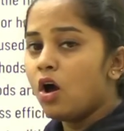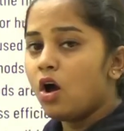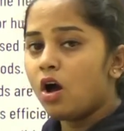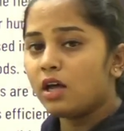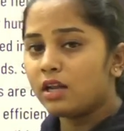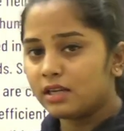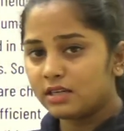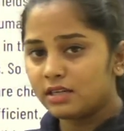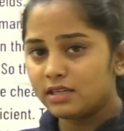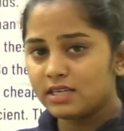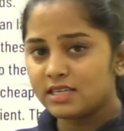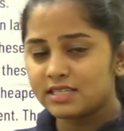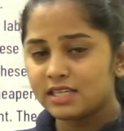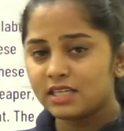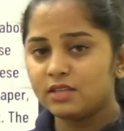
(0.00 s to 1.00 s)
or
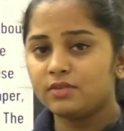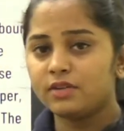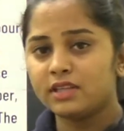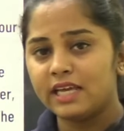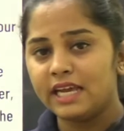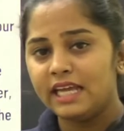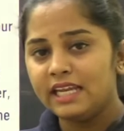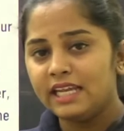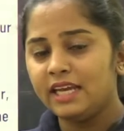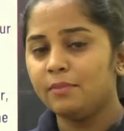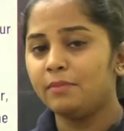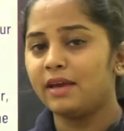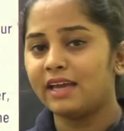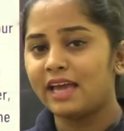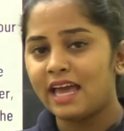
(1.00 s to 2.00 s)
is it with any
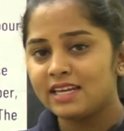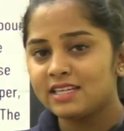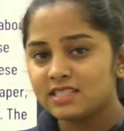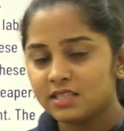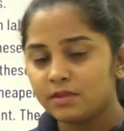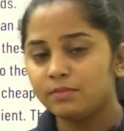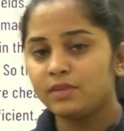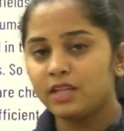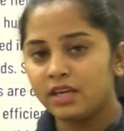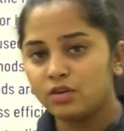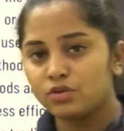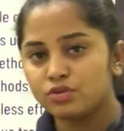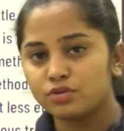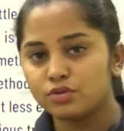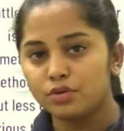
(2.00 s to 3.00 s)
mechanism they
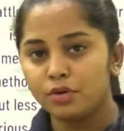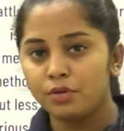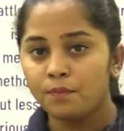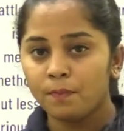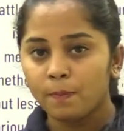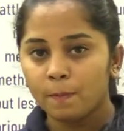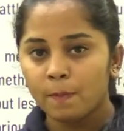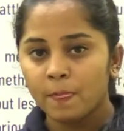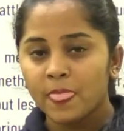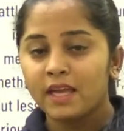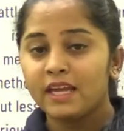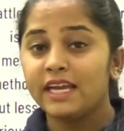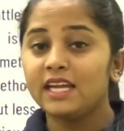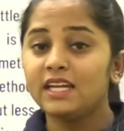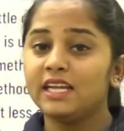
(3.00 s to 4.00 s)
used to do?
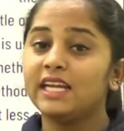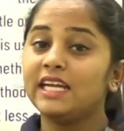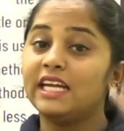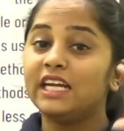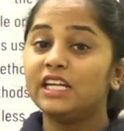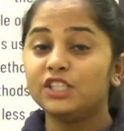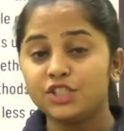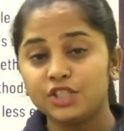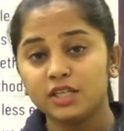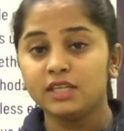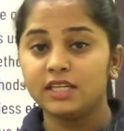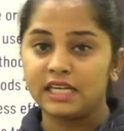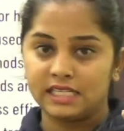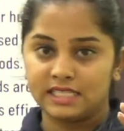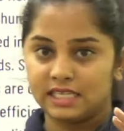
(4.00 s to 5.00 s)
In
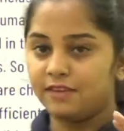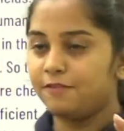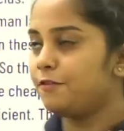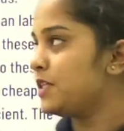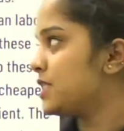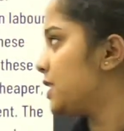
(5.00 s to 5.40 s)
ancient days, if you